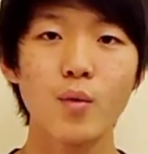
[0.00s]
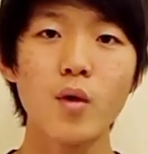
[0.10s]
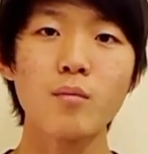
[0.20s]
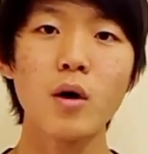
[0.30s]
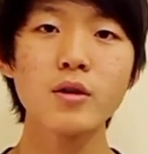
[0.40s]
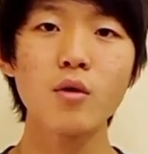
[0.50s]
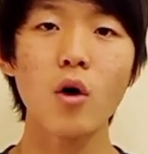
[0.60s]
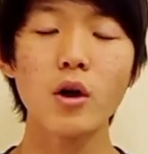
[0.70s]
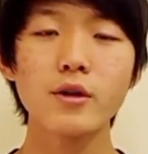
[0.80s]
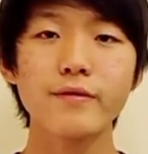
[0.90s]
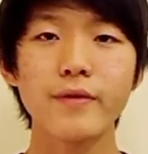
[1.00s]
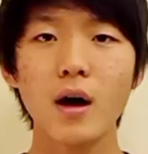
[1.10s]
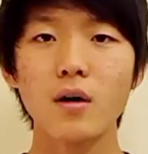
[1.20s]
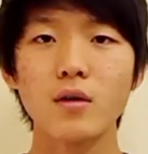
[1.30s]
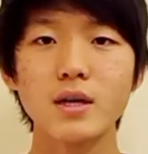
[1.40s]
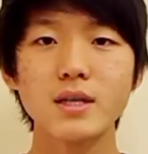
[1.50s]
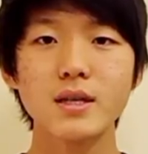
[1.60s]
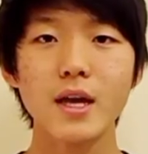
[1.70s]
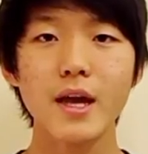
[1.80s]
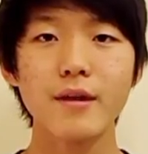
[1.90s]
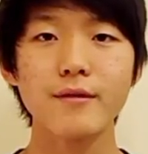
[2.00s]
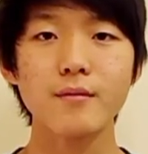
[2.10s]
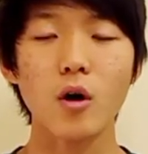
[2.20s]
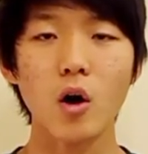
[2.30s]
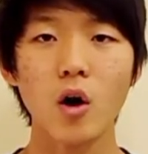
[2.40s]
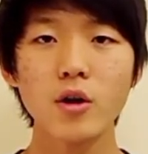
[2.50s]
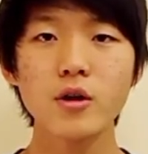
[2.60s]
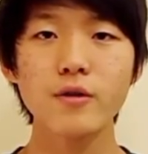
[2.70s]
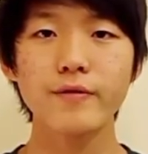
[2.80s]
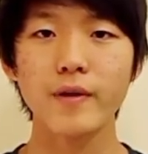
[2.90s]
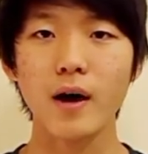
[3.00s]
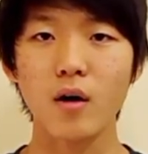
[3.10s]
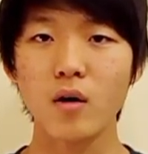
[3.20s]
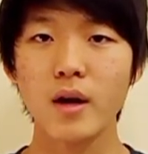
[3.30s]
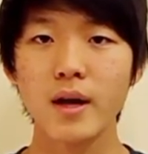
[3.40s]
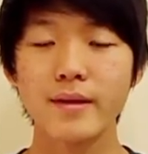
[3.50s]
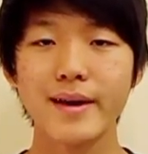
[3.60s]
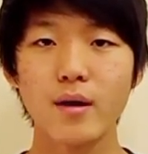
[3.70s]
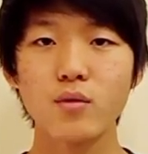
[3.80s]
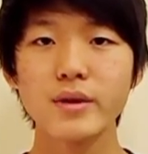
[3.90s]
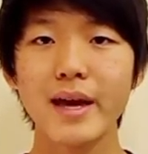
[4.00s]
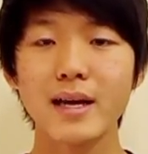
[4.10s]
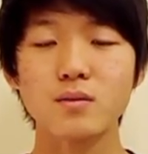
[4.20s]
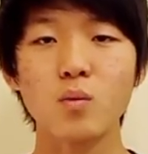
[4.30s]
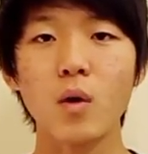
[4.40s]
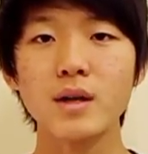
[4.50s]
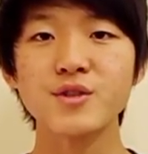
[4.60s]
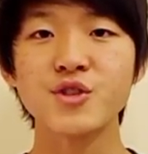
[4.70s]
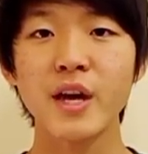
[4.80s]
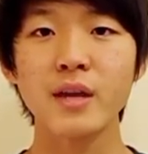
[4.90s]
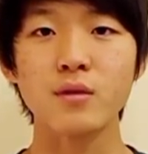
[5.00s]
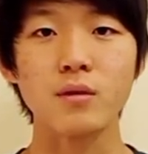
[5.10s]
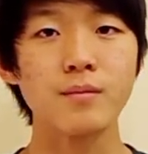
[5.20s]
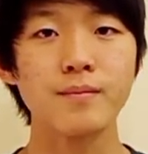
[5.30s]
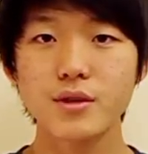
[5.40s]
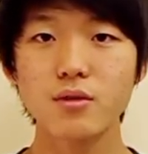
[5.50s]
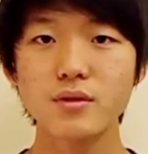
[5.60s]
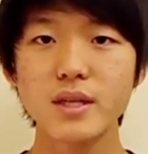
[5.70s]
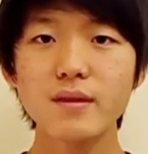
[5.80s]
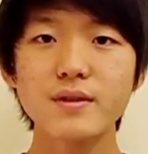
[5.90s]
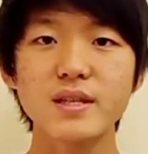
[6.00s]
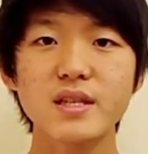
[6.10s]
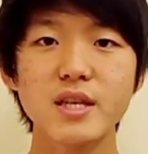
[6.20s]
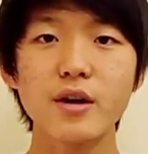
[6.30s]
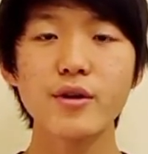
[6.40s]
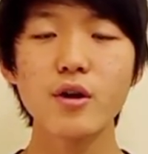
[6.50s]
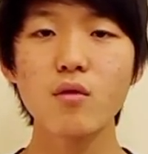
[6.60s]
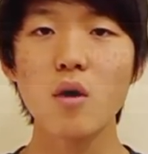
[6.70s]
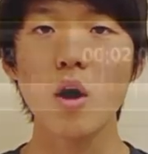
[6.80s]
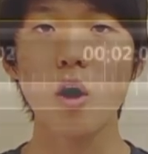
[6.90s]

Well, a mono audio file is an audio file that only has one channel. So instead of a stereo